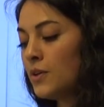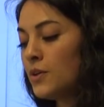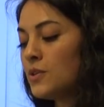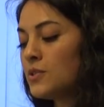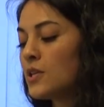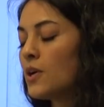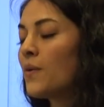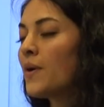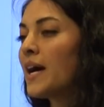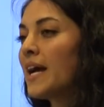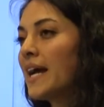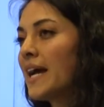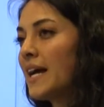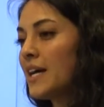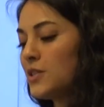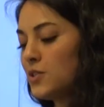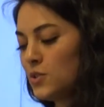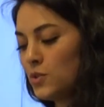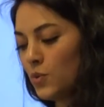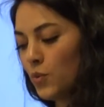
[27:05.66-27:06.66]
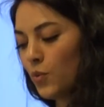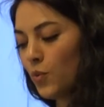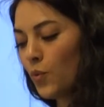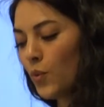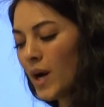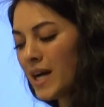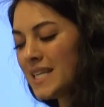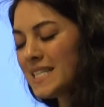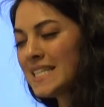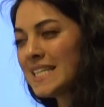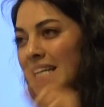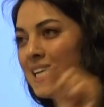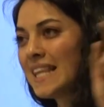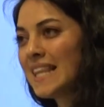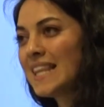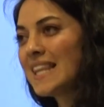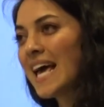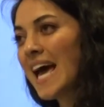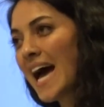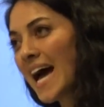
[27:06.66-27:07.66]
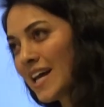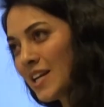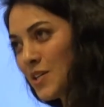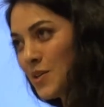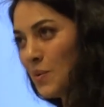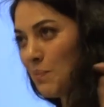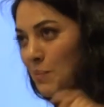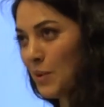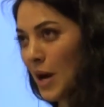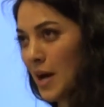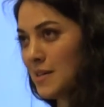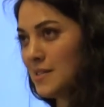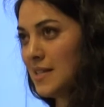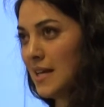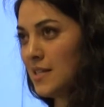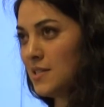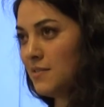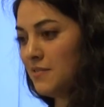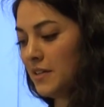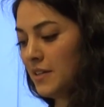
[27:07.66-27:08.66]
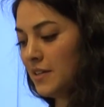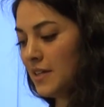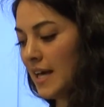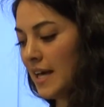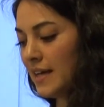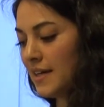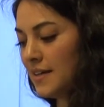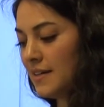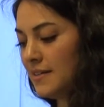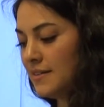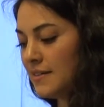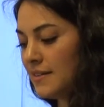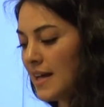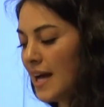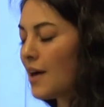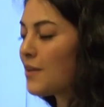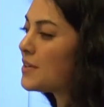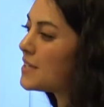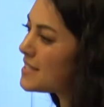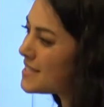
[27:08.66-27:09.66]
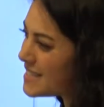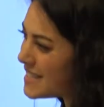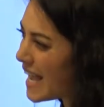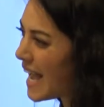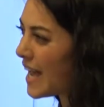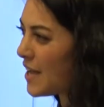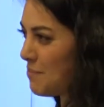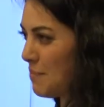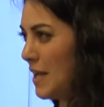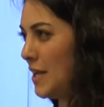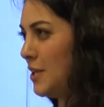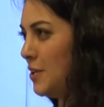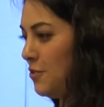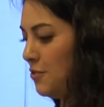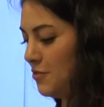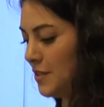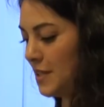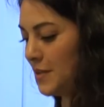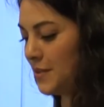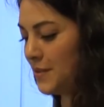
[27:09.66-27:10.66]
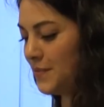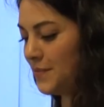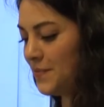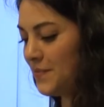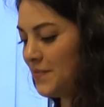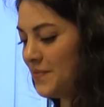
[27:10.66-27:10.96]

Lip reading: So I asked, what did that process feel like? How does that make you feel?